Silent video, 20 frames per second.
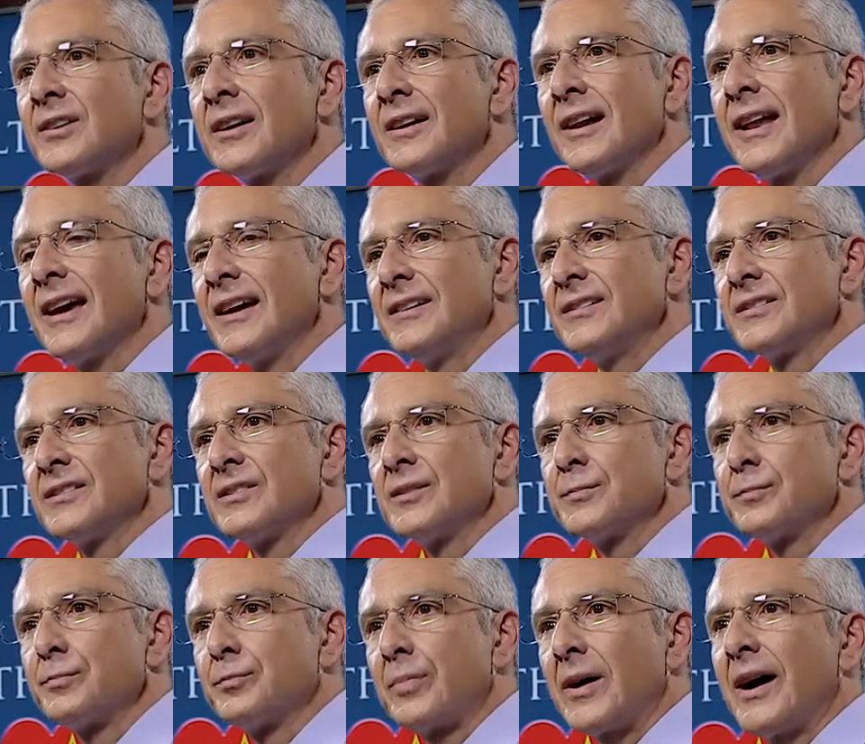dilates as
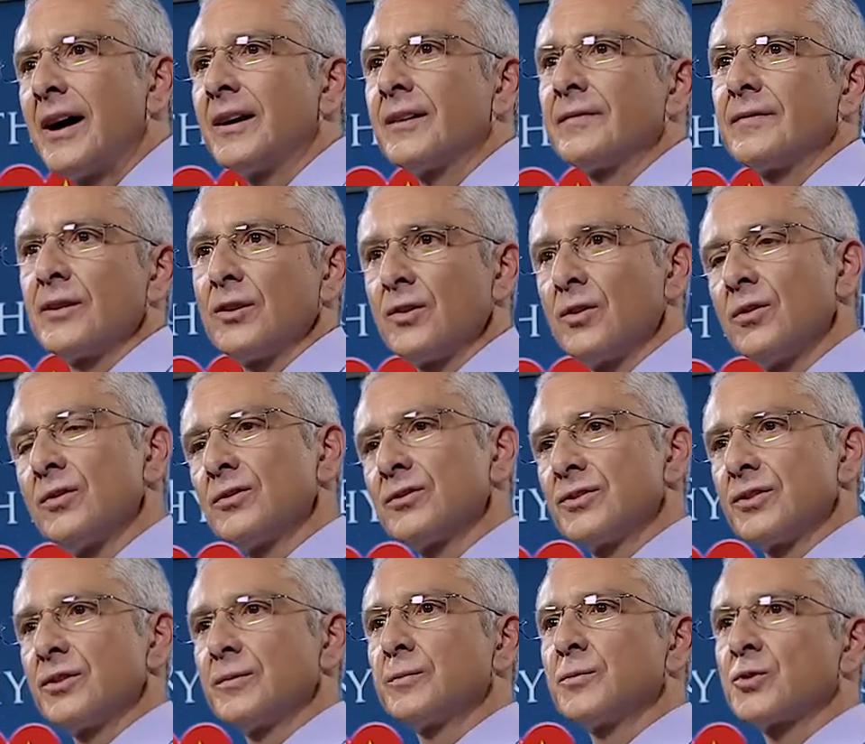part of the
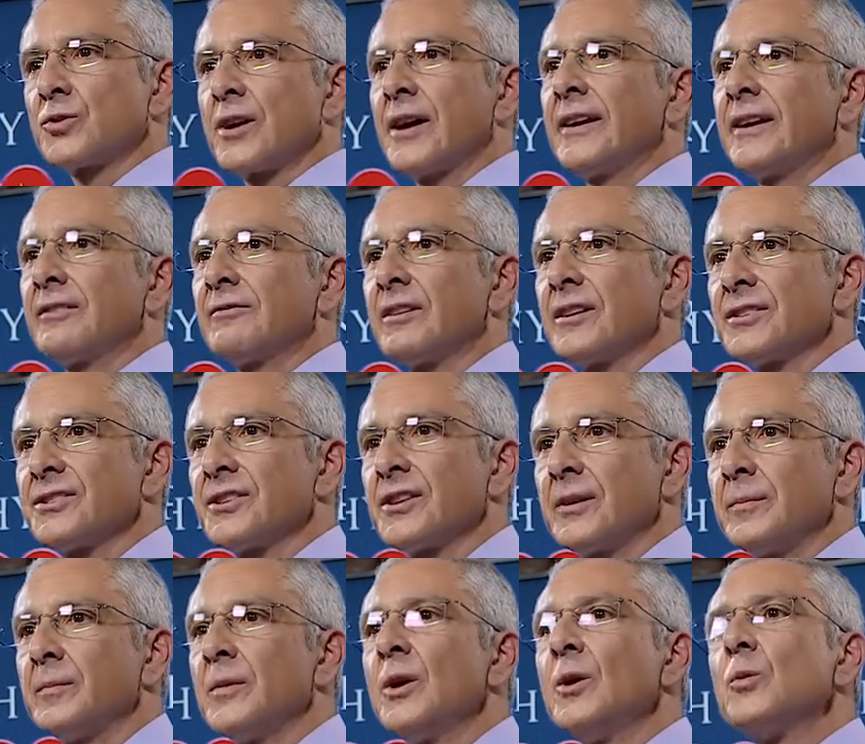long-term training
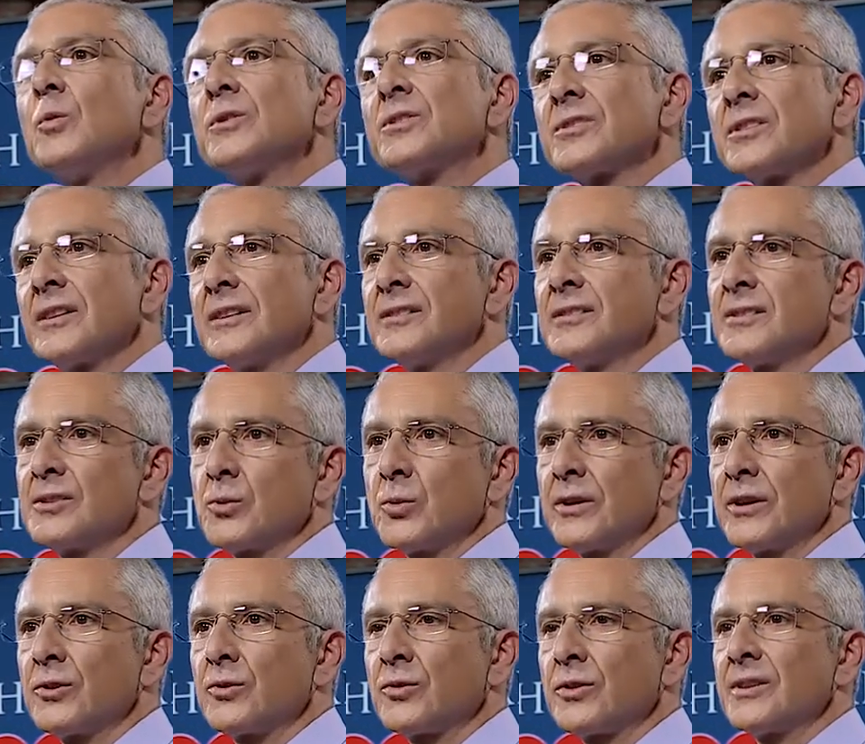regime, which leads to
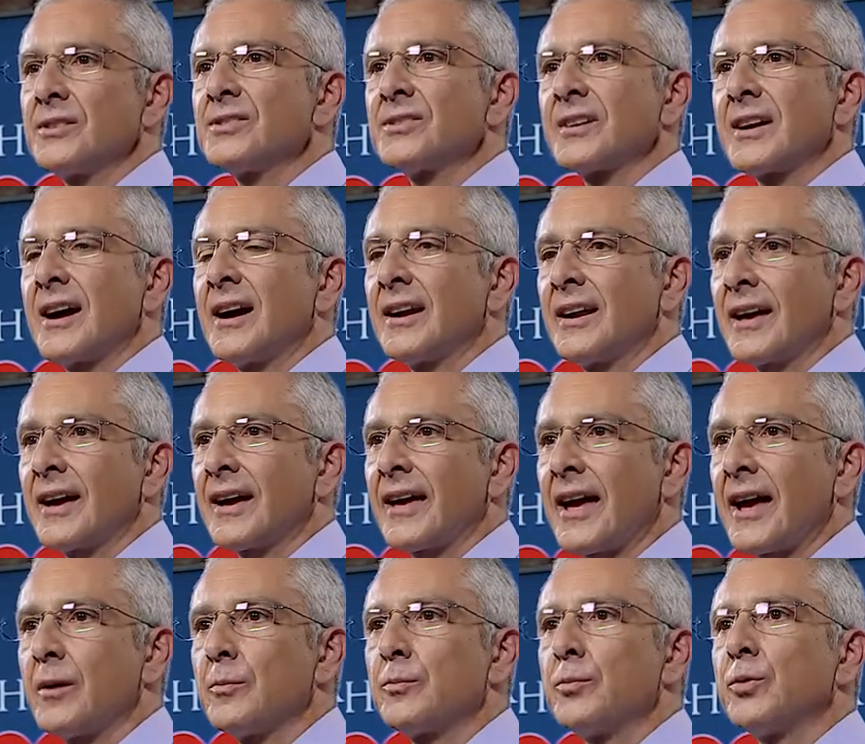increased cardiac
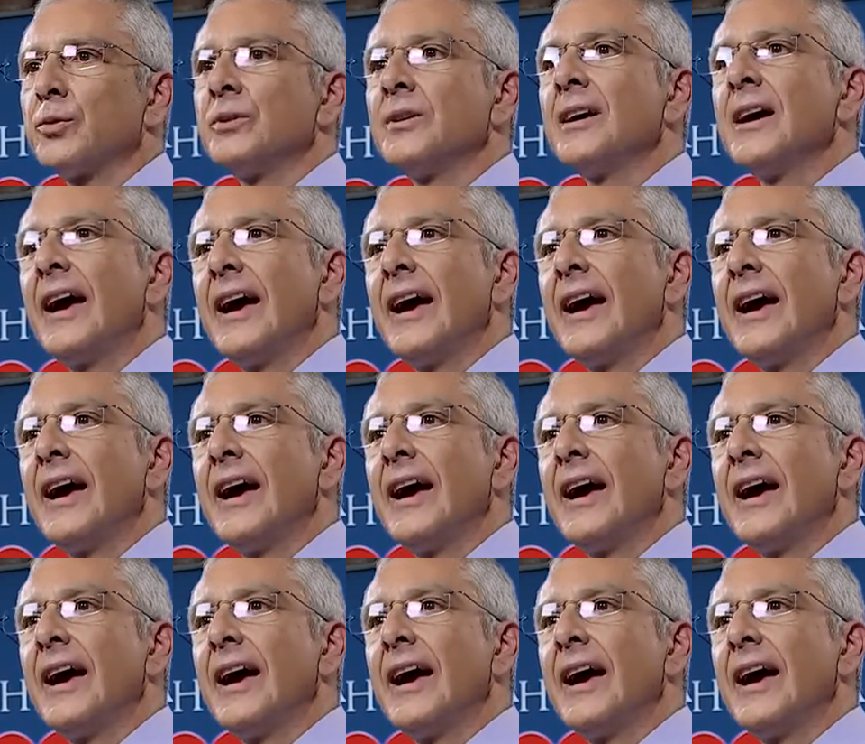output